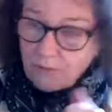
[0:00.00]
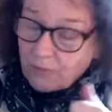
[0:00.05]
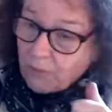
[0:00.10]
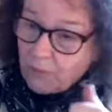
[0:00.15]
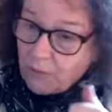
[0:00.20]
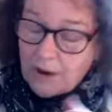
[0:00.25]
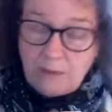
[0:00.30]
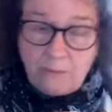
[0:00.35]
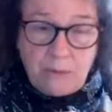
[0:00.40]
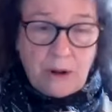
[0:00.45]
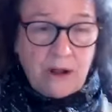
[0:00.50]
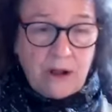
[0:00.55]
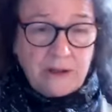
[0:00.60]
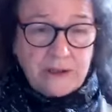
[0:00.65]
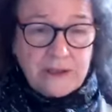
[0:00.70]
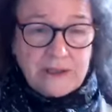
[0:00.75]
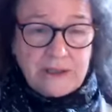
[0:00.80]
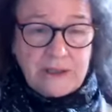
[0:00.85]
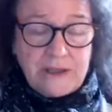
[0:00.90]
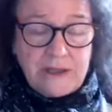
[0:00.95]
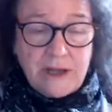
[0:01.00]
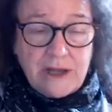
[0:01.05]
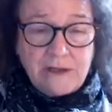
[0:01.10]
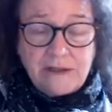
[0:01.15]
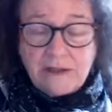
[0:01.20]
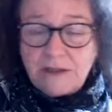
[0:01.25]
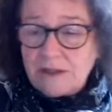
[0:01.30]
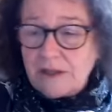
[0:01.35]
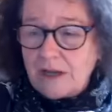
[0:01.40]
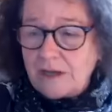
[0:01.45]
great policy and
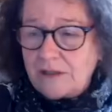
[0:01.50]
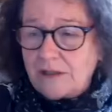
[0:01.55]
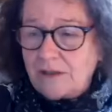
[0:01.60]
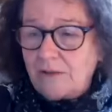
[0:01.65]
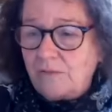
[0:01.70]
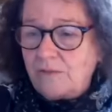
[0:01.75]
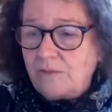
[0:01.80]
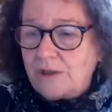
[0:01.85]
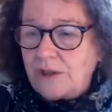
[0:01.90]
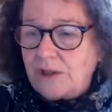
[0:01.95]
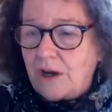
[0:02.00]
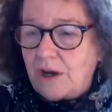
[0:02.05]
incentives,